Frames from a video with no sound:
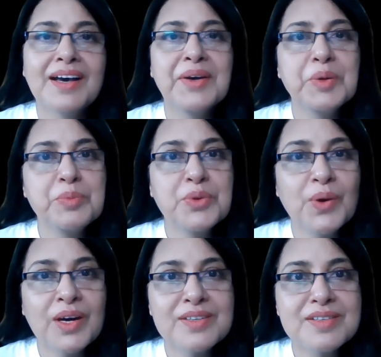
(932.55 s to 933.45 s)
I hope
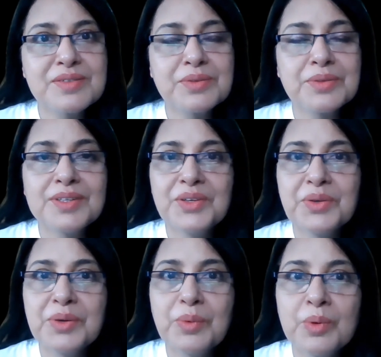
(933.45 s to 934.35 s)
you understood. You
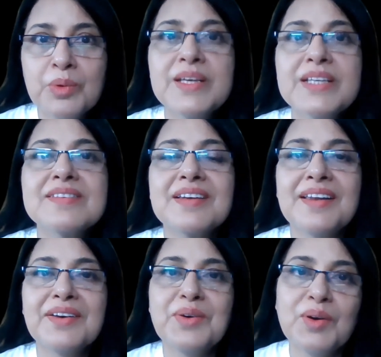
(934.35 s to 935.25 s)
can always
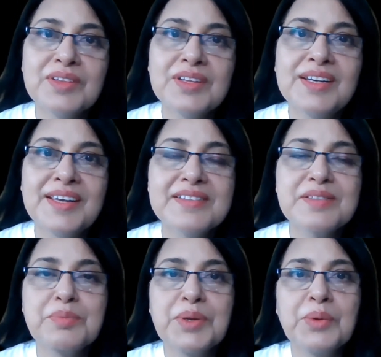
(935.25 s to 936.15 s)
click on the
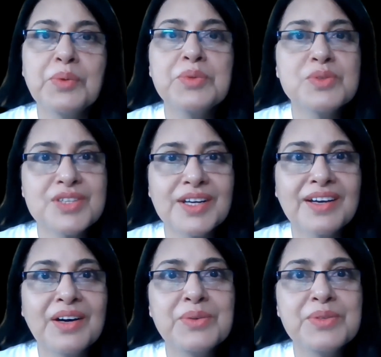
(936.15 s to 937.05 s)
links below to
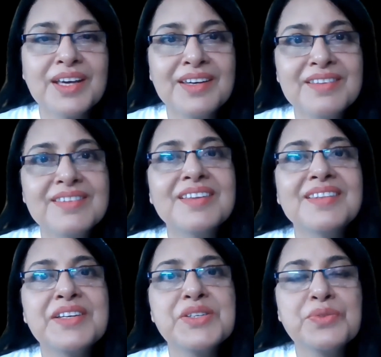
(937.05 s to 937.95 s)
check out anything
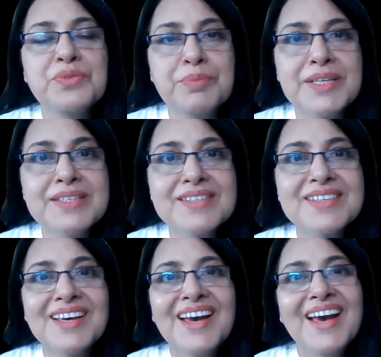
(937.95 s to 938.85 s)
that you've
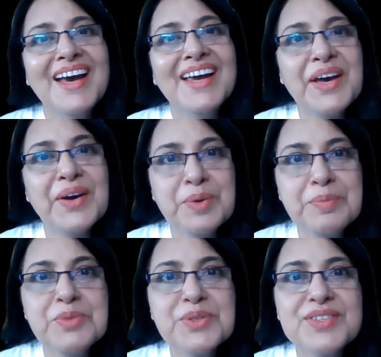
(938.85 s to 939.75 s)
missed. And I
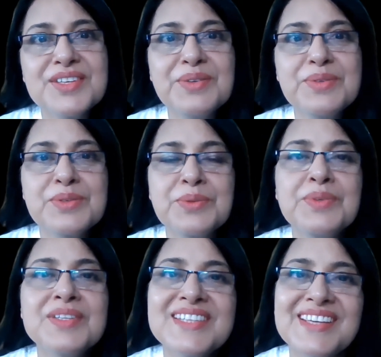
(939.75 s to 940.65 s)
hope to see you
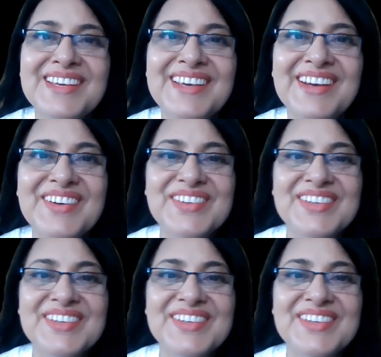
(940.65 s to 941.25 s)
soon. Take care.